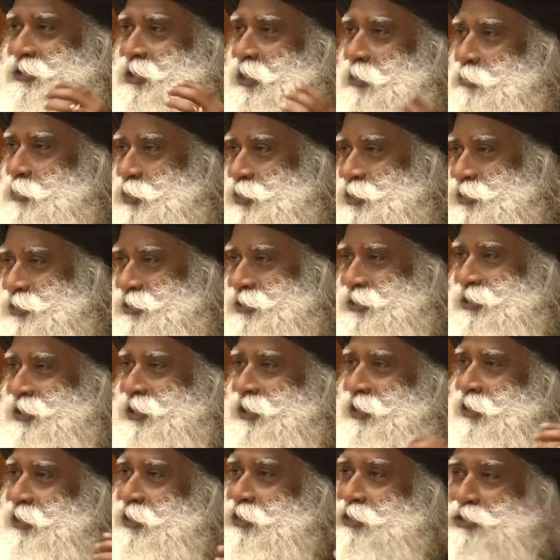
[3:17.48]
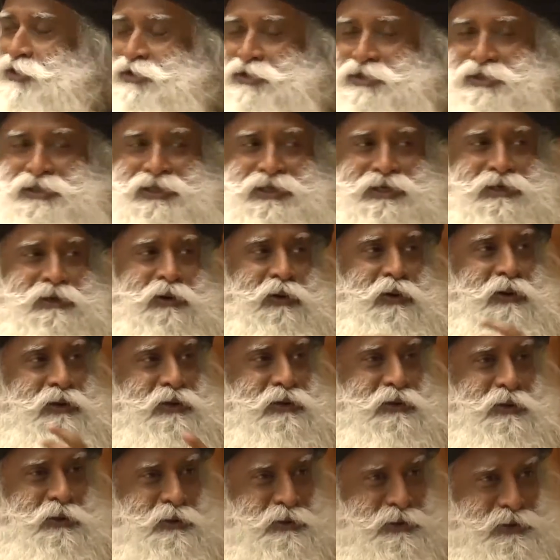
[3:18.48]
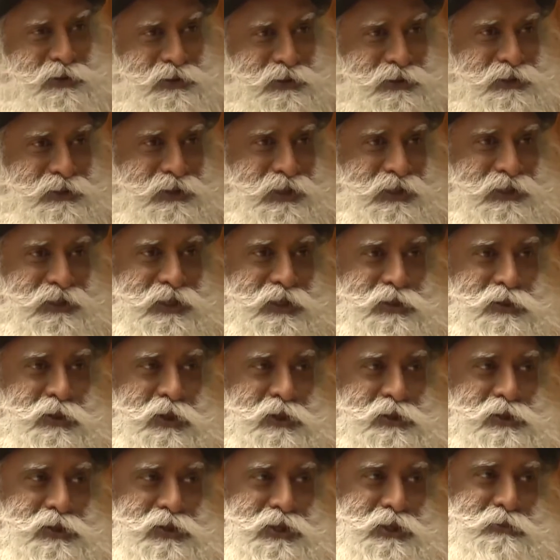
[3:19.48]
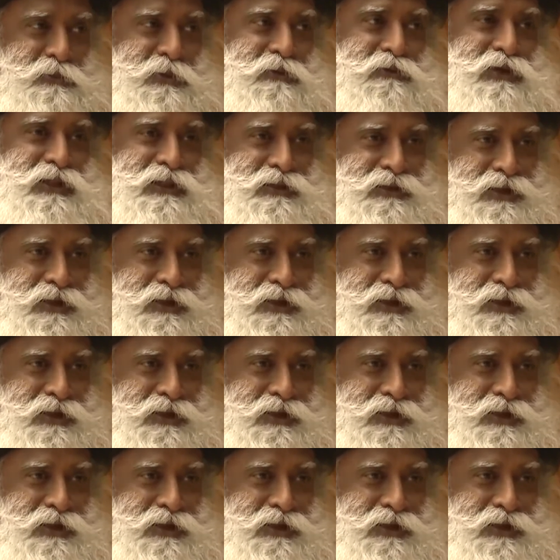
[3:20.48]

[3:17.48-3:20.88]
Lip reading: and chemistry and history and all the nonsense that they're torturing me